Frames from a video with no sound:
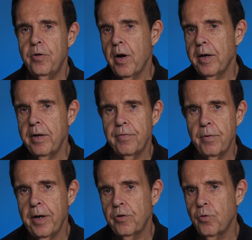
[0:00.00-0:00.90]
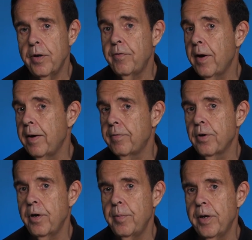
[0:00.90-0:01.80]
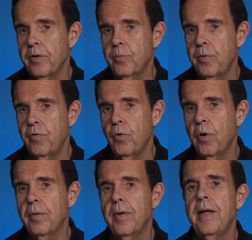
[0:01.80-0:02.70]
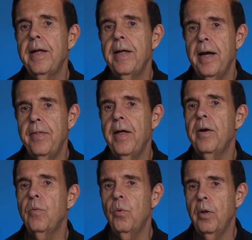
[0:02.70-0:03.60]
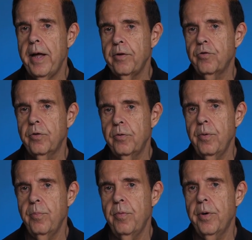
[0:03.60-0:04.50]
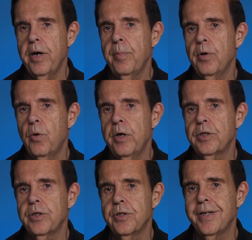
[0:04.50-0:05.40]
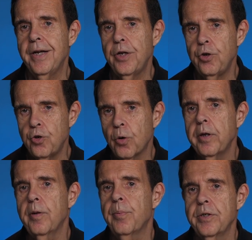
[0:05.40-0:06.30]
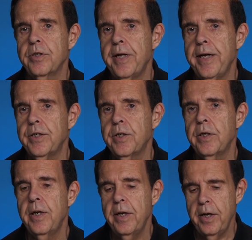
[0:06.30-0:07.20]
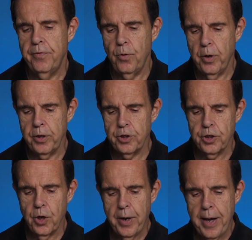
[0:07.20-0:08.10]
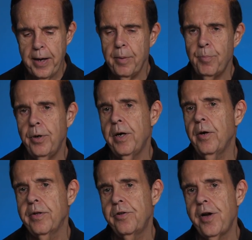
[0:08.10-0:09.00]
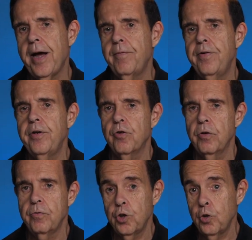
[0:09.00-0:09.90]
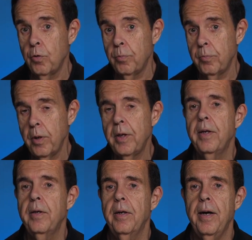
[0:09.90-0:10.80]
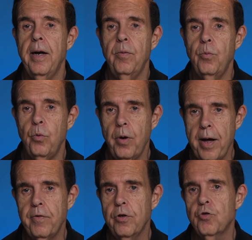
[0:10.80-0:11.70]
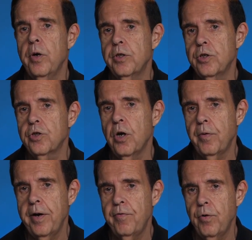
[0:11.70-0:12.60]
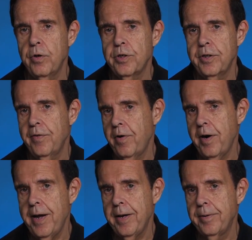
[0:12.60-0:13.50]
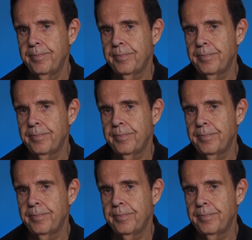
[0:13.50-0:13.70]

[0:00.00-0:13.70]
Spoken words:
talking for about 25-30 minutes before, and then we'll ask to bring up your questions. During the presentation, if you want to just go ahead and put it on the chat feature of Zoom, we'll have those questions all ready for us at the very end.